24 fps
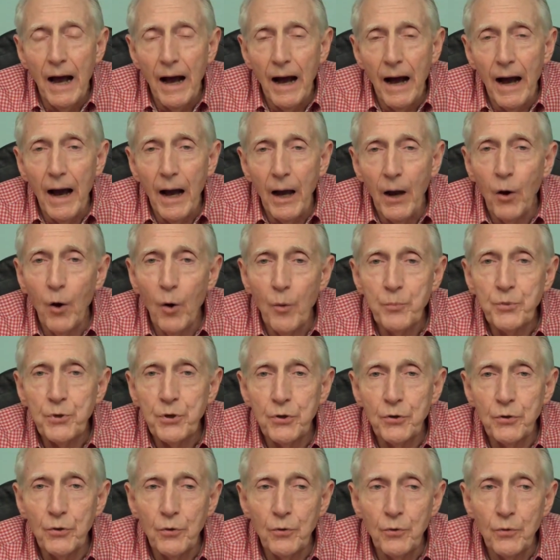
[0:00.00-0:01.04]
I hope
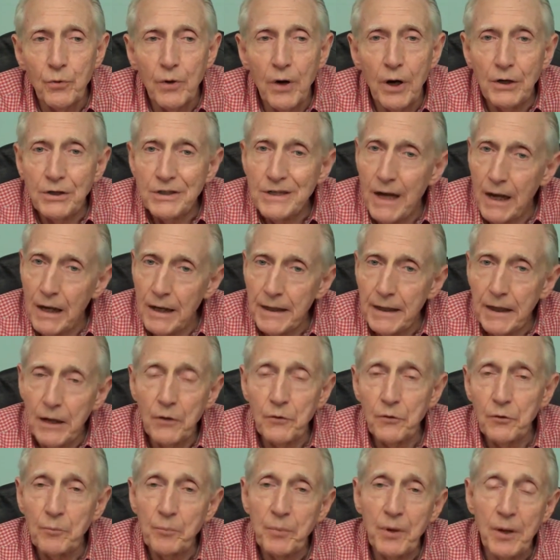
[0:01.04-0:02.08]
you are telling
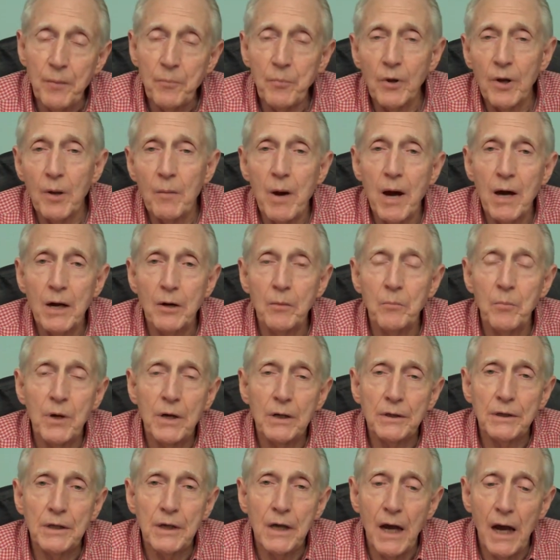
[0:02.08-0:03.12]
other people about our
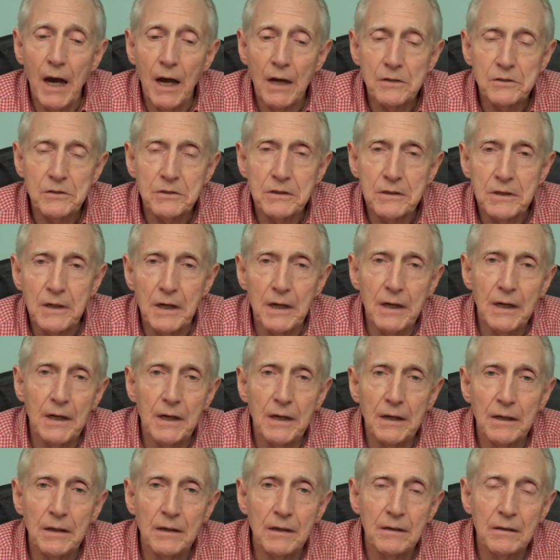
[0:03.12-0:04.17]
broadcast
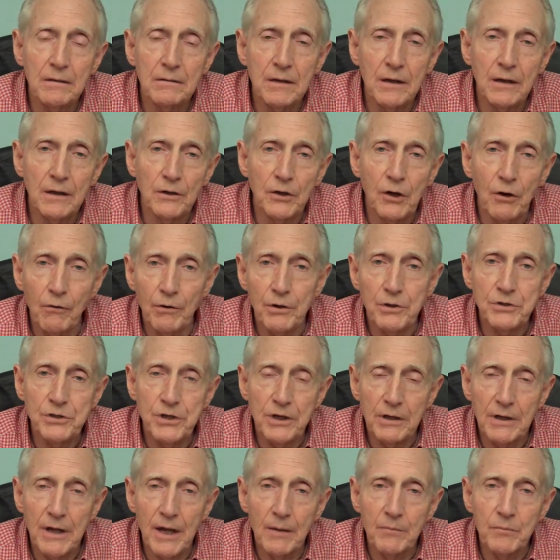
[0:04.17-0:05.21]
and
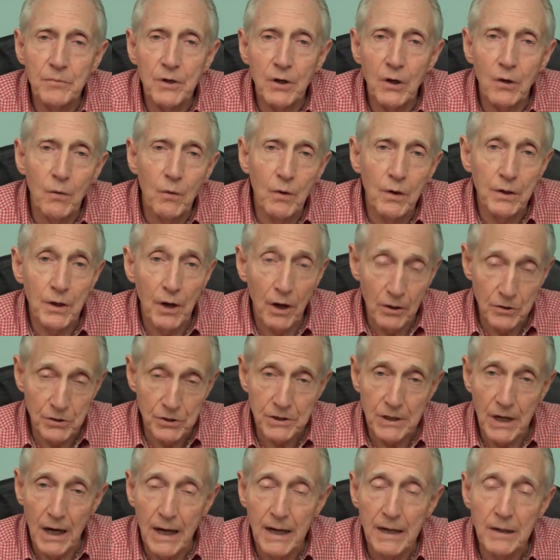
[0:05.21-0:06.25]
encouraging them to go on our
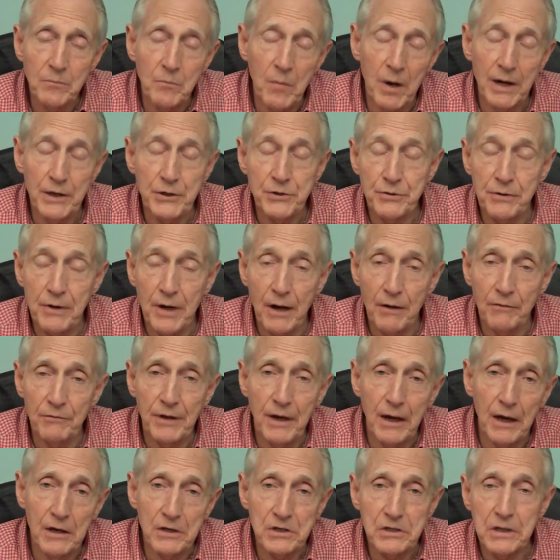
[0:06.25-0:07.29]
site,
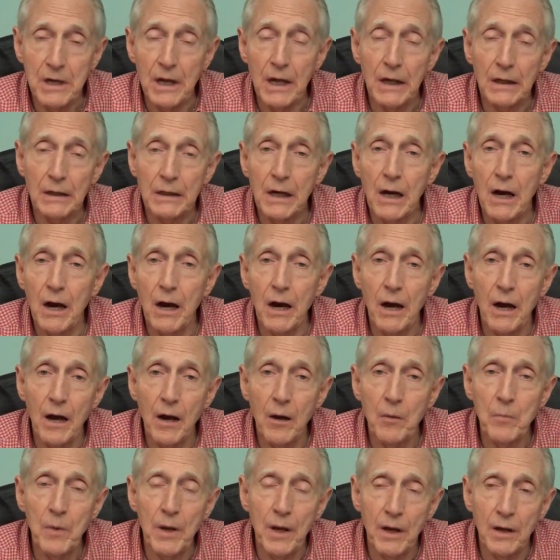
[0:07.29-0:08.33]

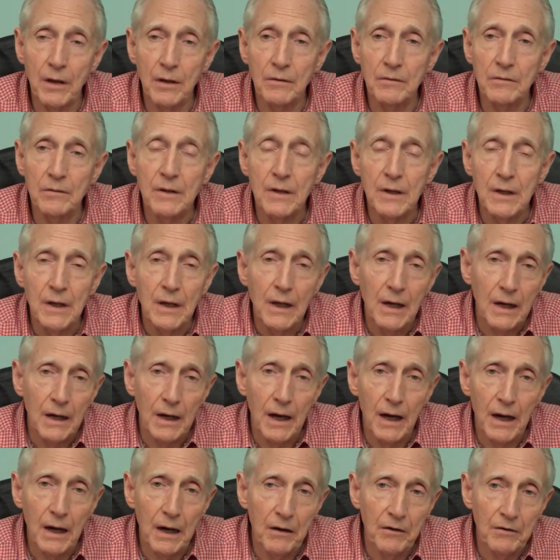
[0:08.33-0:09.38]
mindyourhealthcast.com, and
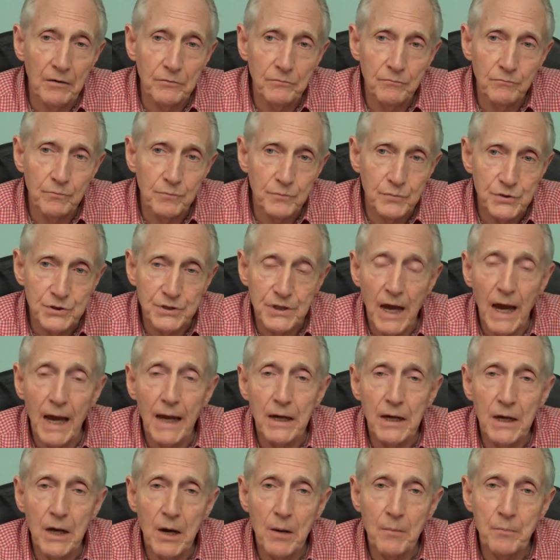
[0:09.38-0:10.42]

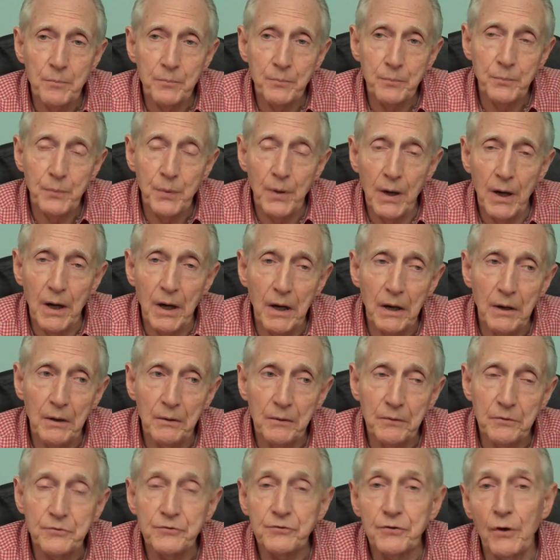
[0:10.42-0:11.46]
sign up
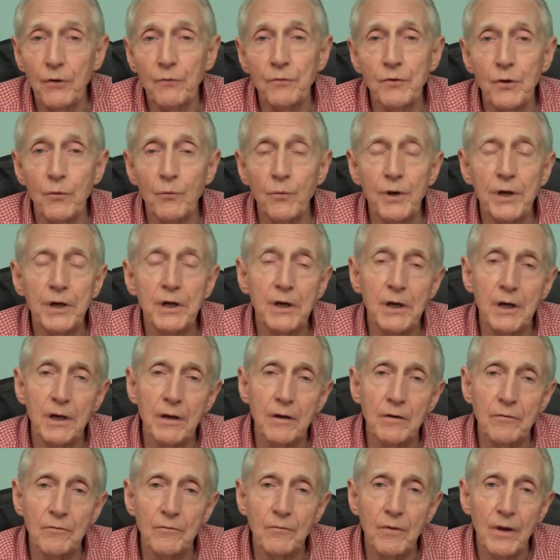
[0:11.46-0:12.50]
so that we
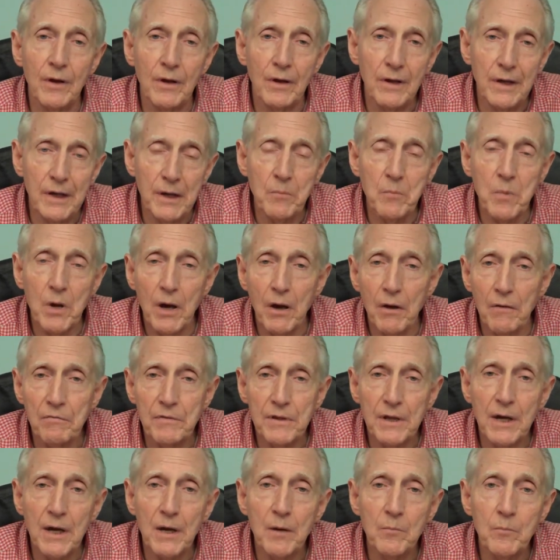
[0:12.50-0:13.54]
can email
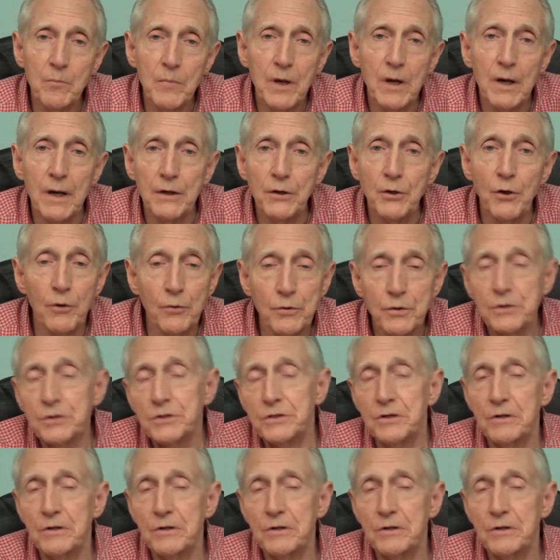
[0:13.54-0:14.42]
them a notice